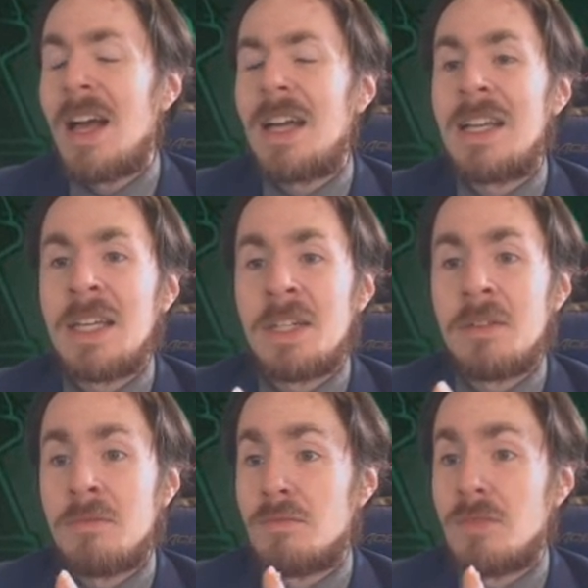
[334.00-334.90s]

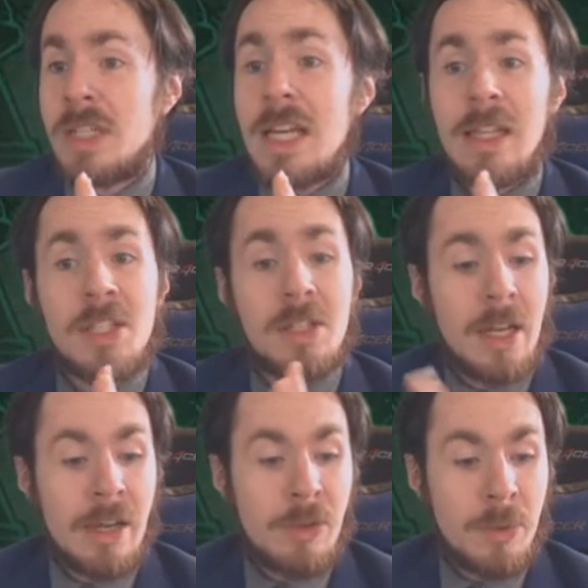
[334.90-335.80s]
And yeah, that's
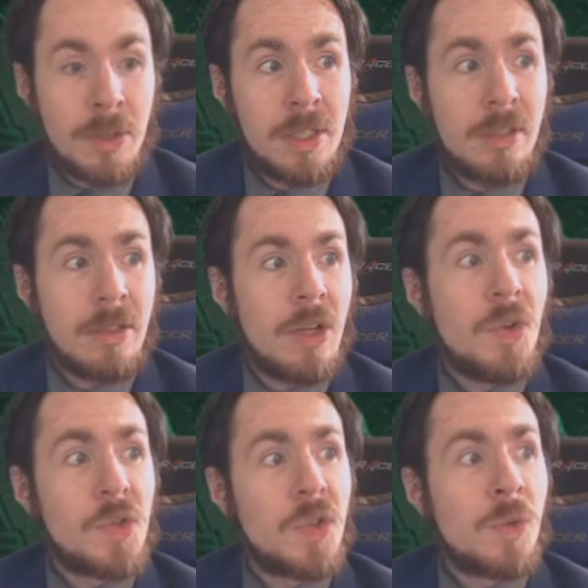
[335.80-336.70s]
kind of how it works there.
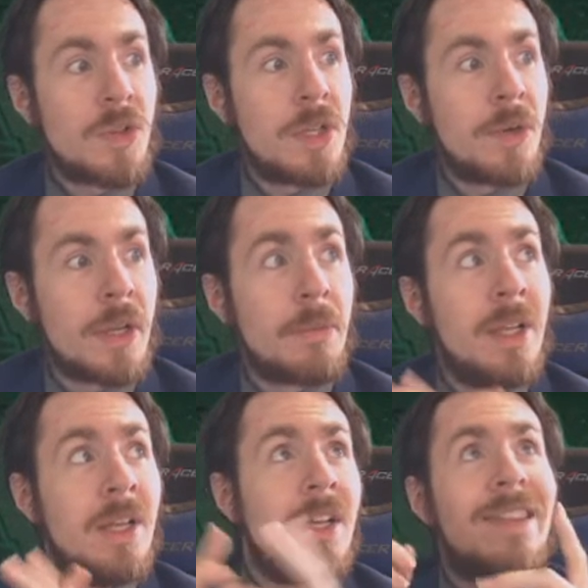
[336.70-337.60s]
Also worth noting
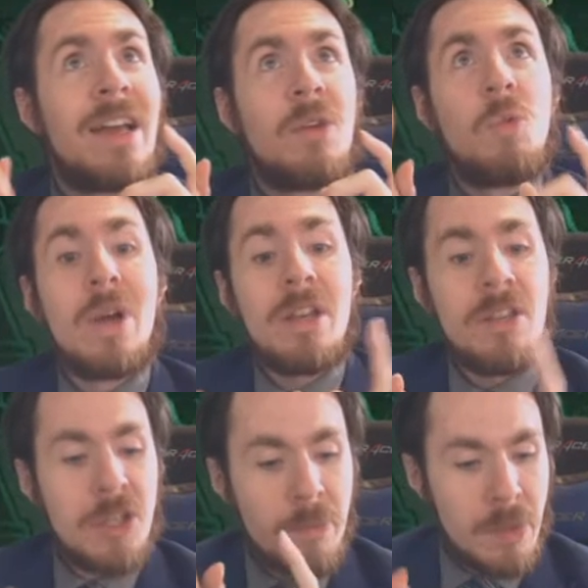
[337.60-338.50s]
that
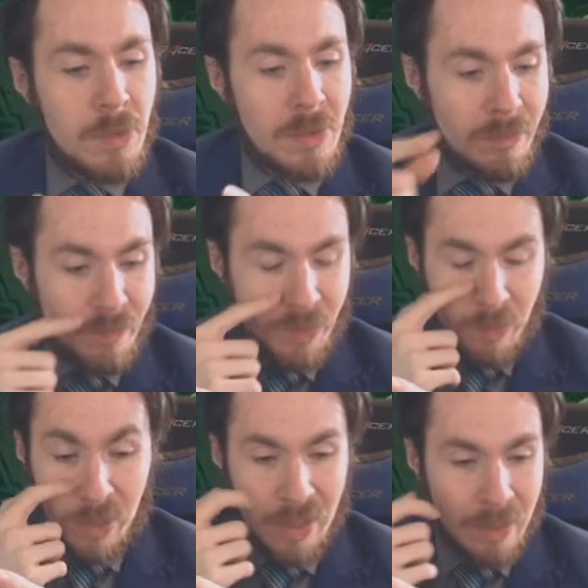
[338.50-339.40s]
when you mute
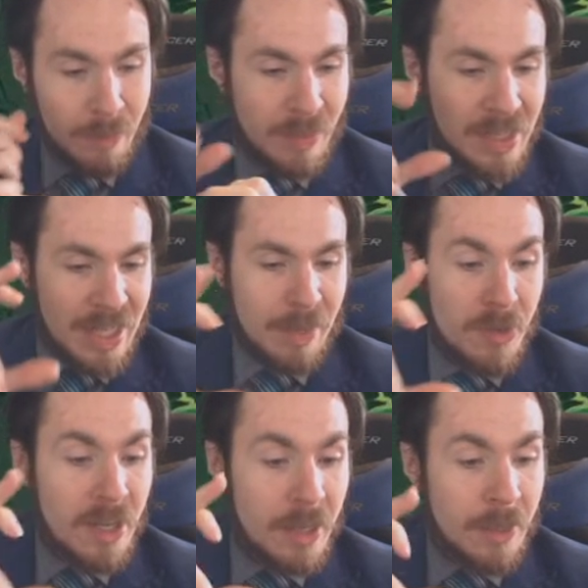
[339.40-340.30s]
with a stack of
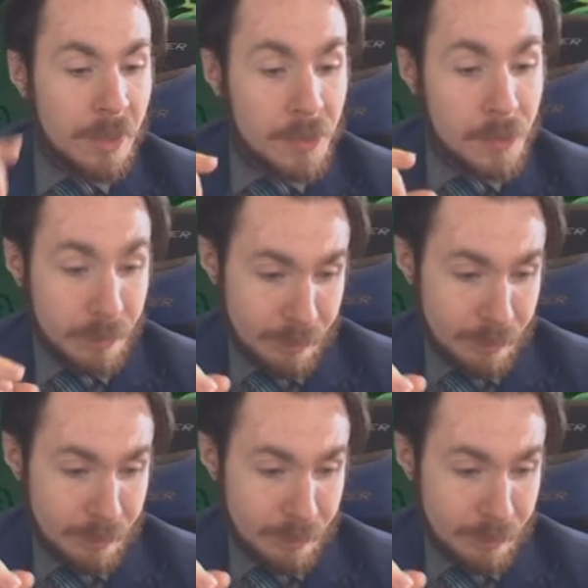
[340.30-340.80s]
mutated things,